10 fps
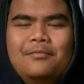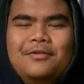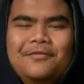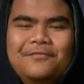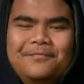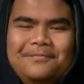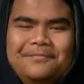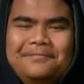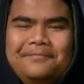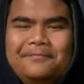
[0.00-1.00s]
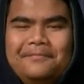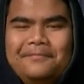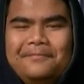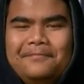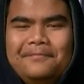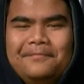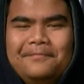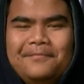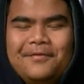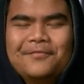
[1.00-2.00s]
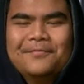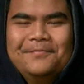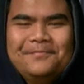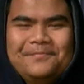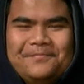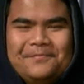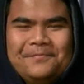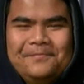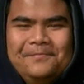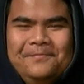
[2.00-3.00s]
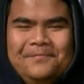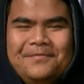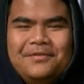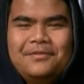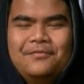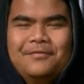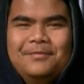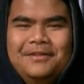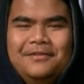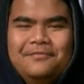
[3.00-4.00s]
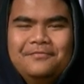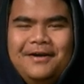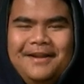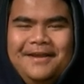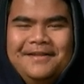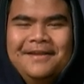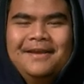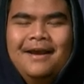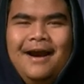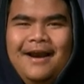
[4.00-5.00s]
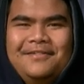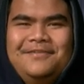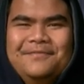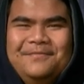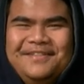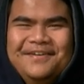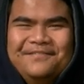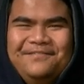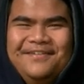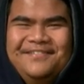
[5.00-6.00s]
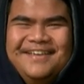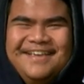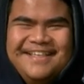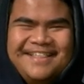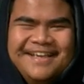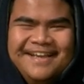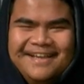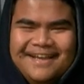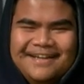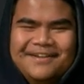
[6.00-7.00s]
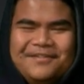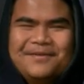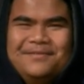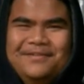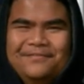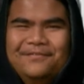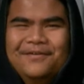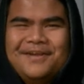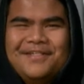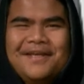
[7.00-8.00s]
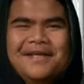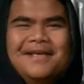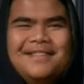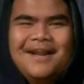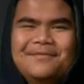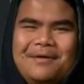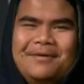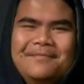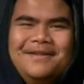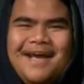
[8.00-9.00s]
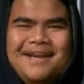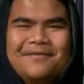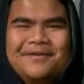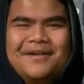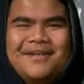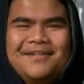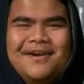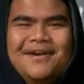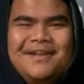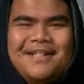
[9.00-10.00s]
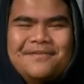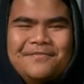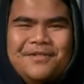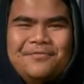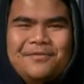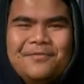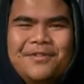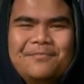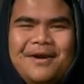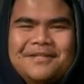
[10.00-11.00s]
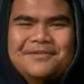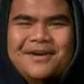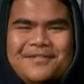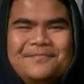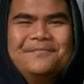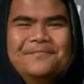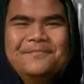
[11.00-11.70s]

so, so for, so for Monday through Friday, has to be in the 50s and low to be in the 40s. Shout out to my mom and dad and everyone else out there. That's it for this week's weather. Back to you guys.